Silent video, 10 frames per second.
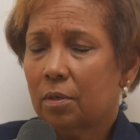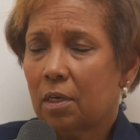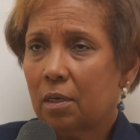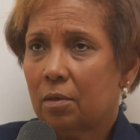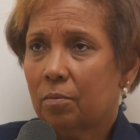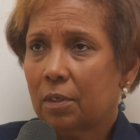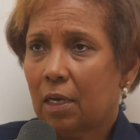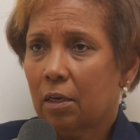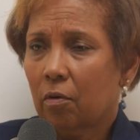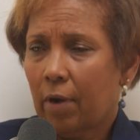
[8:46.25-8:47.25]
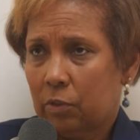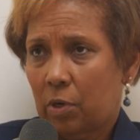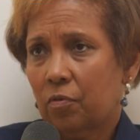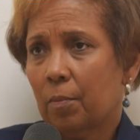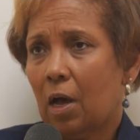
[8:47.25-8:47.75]
when I
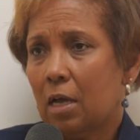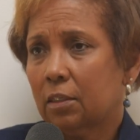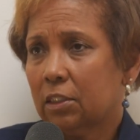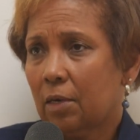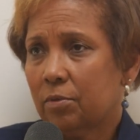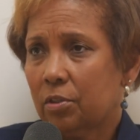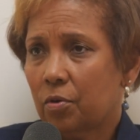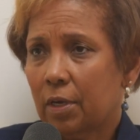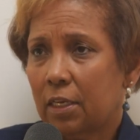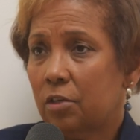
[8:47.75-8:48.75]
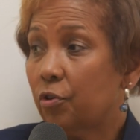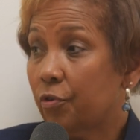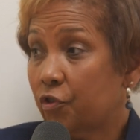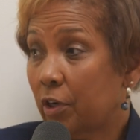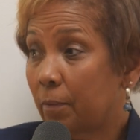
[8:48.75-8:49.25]
graduated from college. I was doing an
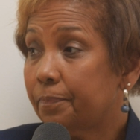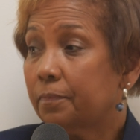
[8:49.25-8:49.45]
internship.